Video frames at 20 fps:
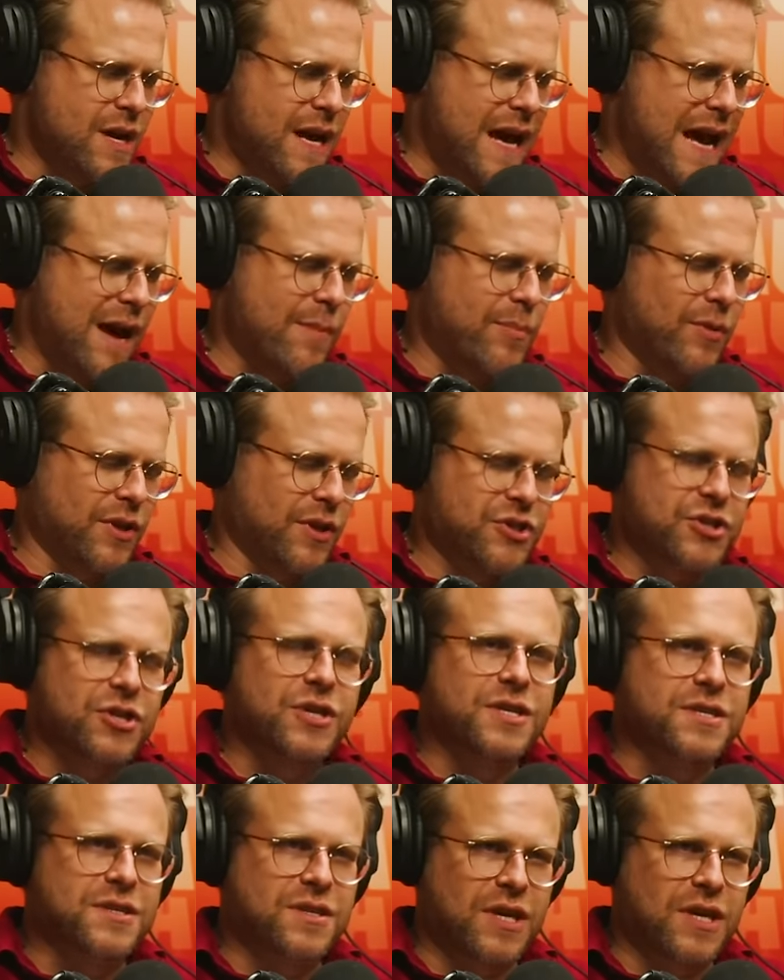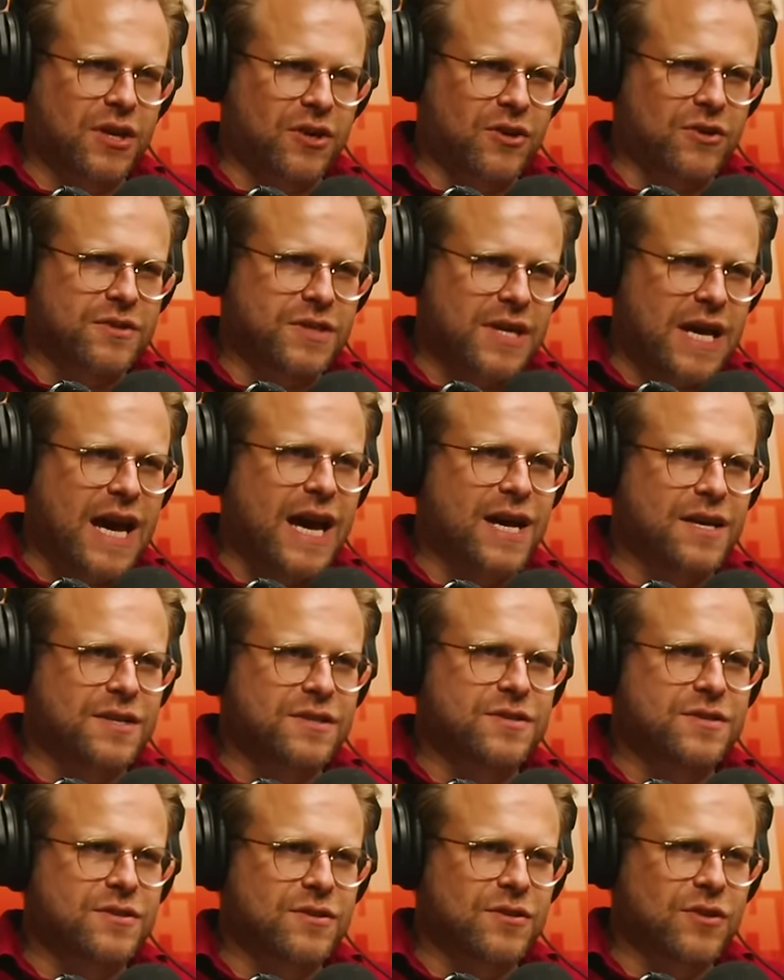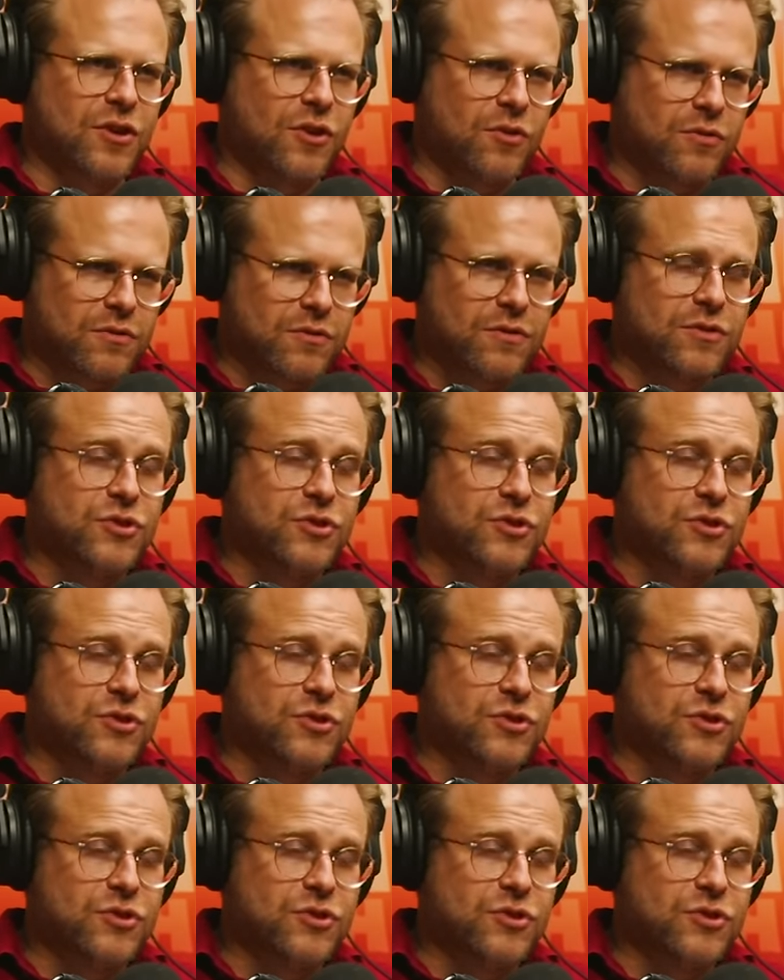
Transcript: abolitionist thinkers as you know